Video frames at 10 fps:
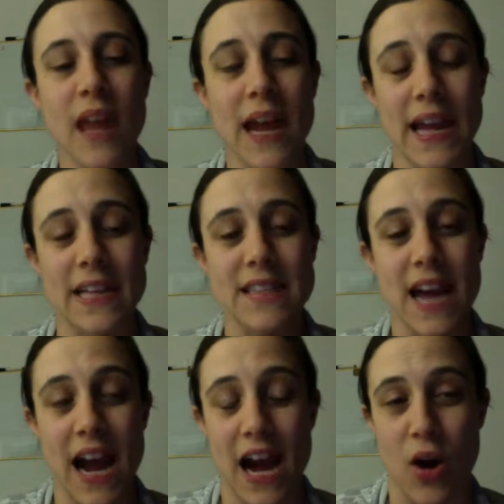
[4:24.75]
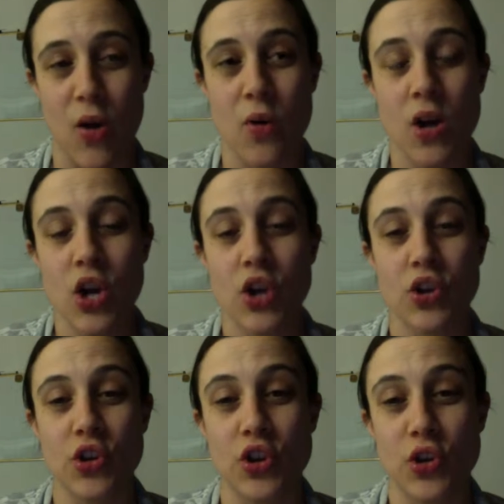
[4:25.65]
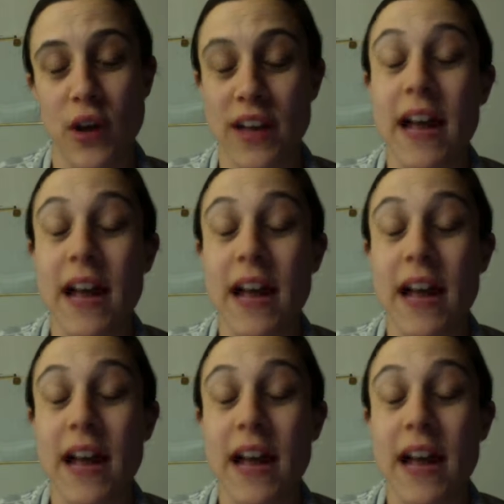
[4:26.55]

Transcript: and how it